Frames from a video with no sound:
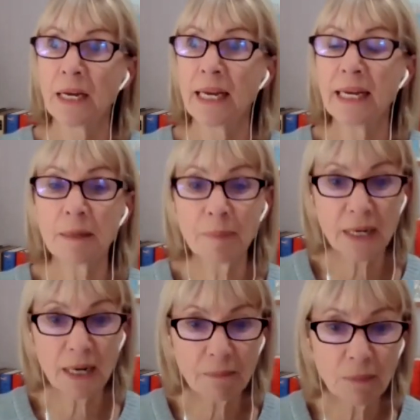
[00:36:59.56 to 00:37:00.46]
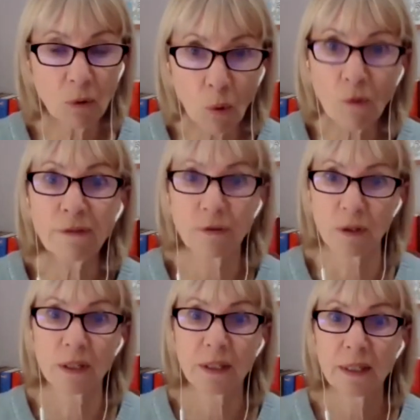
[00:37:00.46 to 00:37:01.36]
it can become awful
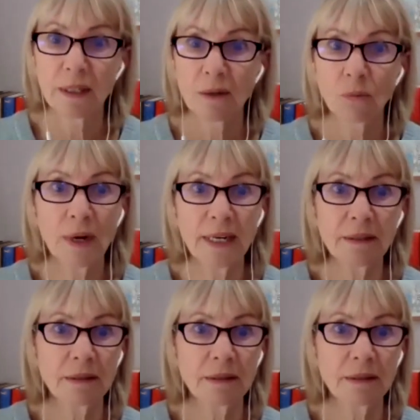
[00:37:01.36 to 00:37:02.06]
when